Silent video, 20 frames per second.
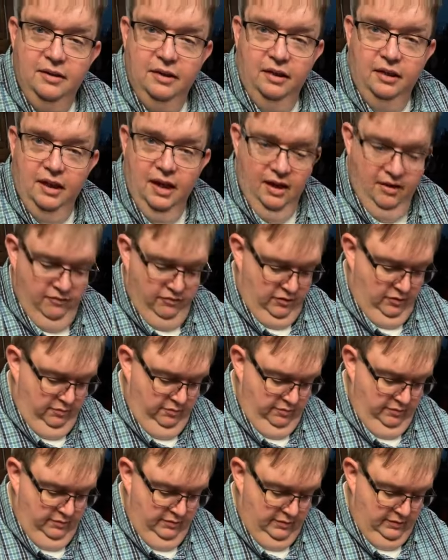he loved
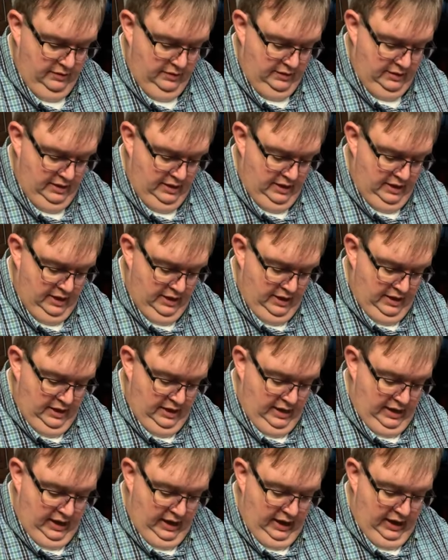them.
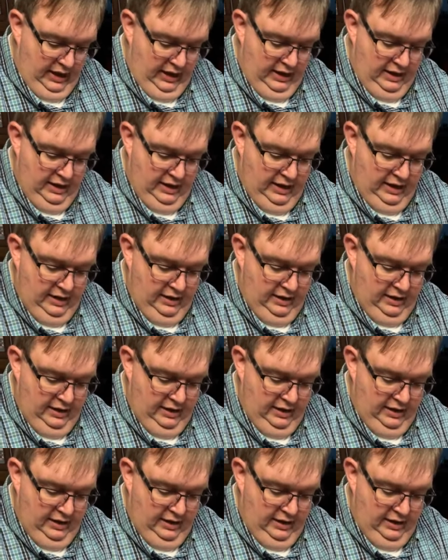And